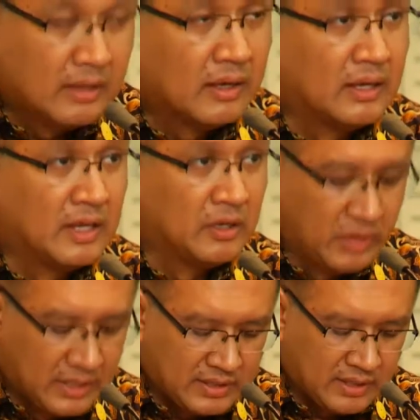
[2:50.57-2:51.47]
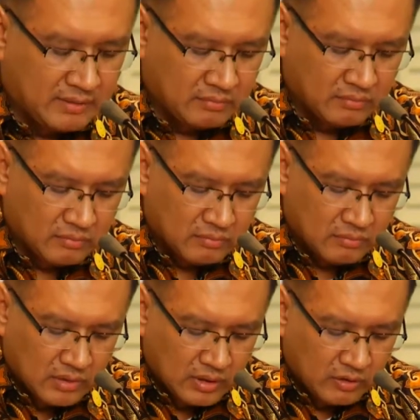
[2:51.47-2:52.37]
In Indonesia,
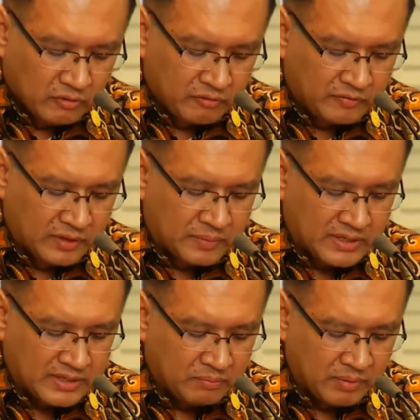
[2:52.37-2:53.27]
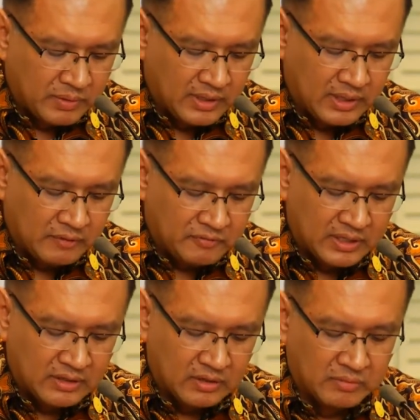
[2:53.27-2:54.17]
50% people lives
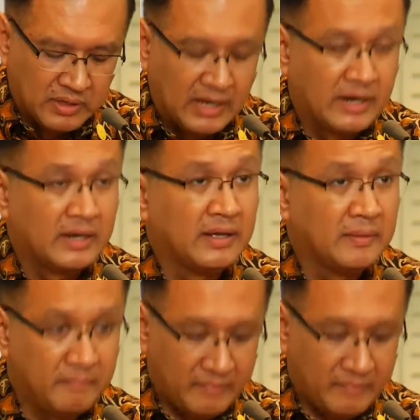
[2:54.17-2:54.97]
in the urban area